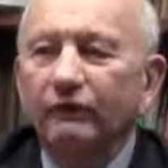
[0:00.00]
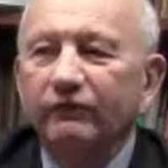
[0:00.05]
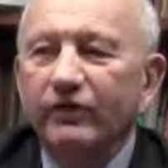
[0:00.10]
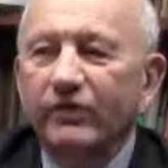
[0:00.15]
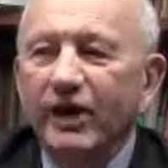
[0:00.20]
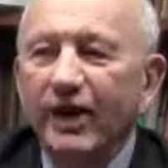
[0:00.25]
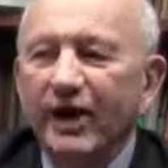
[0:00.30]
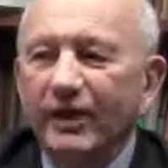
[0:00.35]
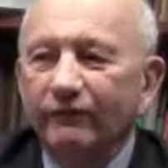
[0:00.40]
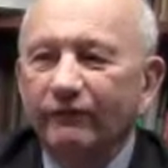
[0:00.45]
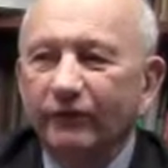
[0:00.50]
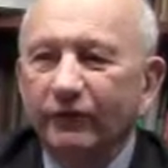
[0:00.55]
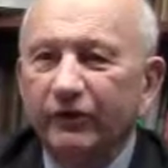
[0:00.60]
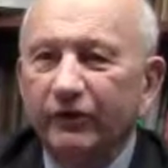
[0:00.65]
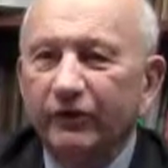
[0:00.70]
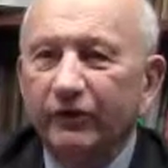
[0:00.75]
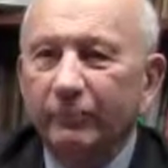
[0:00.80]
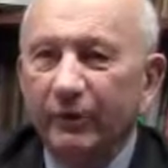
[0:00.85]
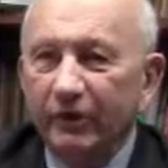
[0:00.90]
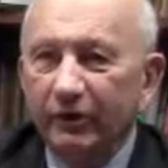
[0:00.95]
of the
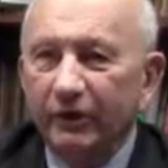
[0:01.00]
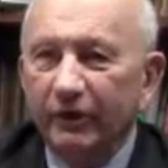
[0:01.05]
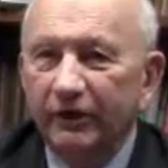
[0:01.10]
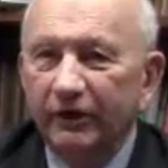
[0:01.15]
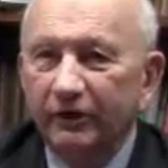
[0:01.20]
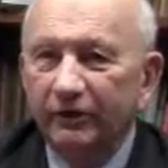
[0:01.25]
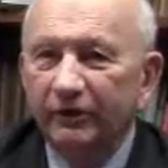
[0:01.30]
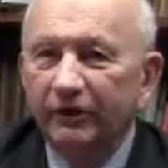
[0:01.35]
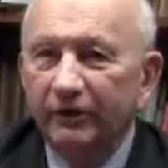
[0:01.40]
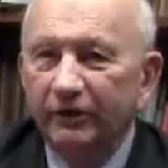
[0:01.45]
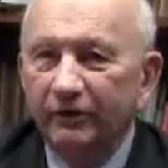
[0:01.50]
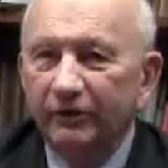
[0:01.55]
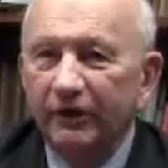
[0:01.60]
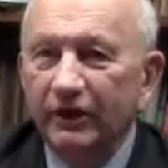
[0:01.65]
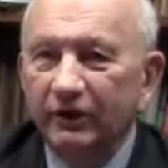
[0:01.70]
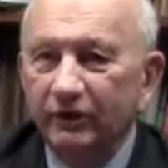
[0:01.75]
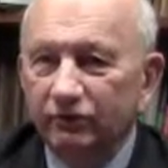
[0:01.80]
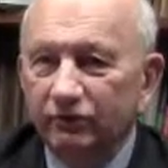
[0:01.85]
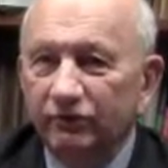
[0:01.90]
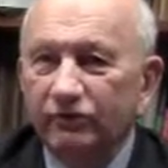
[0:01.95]
African American in
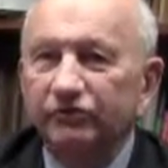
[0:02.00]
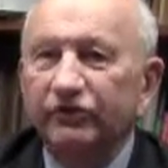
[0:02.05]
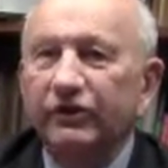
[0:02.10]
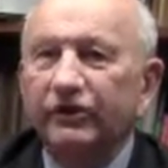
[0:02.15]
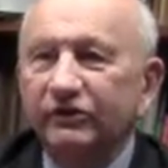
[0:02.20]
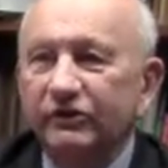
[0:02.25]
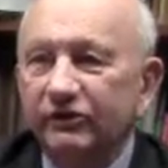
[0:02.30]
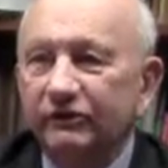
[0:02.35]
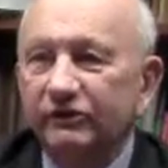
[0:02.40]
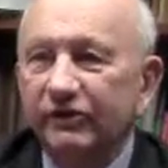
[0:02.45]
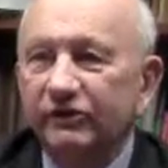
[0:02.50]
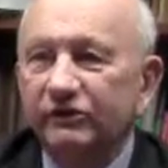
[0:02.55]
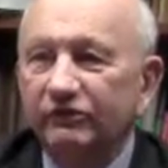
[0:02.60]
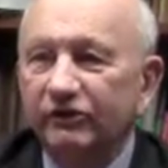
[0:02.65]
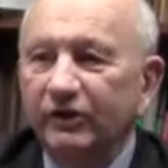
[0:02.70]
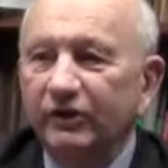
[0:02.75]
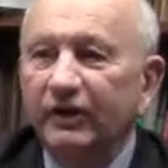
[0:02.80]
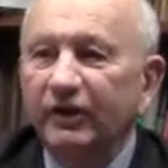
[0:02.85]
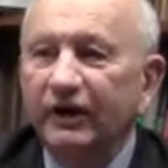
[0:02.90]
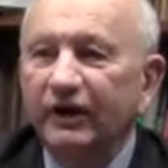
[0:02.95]
intelligence activities.